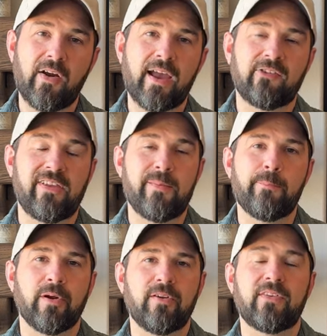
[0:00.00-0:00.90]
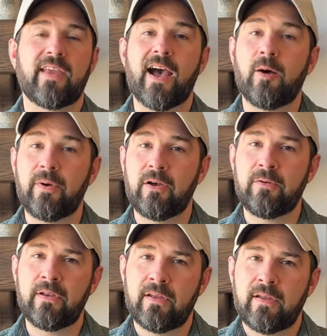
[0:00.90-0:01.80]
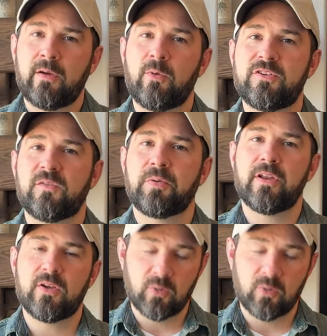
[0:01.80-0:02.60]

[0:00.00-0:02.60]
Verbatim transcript: are actually burnt cowbone, which is pretty